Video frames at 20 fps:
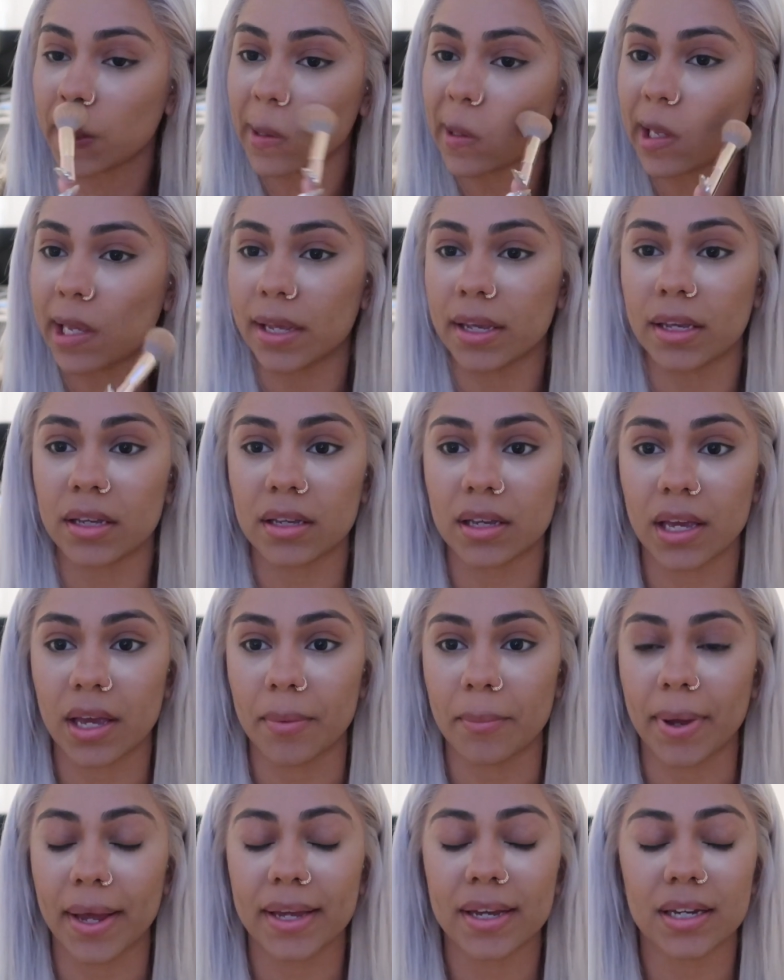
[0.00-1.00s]
like,
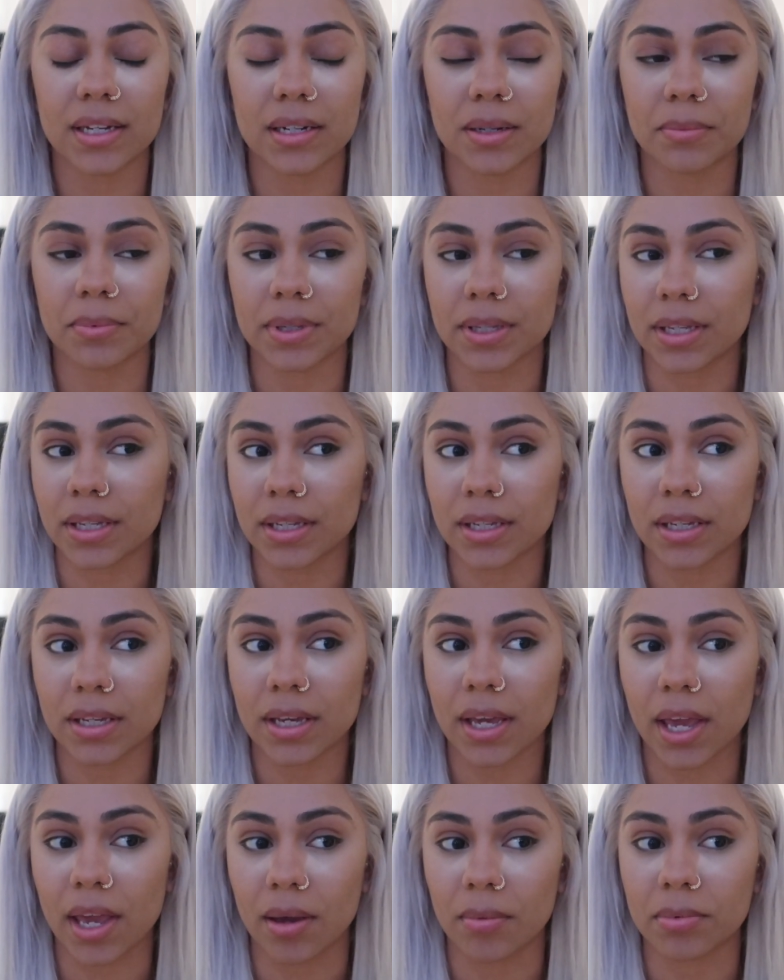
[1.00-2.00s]
am I gonna be
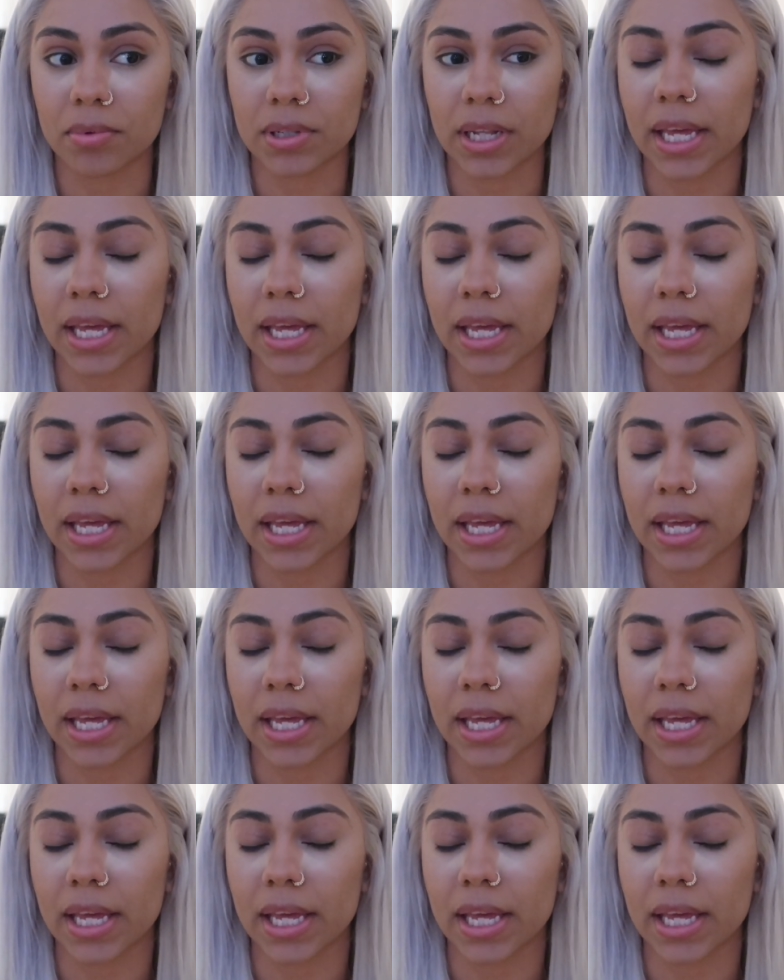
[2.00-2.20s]
able,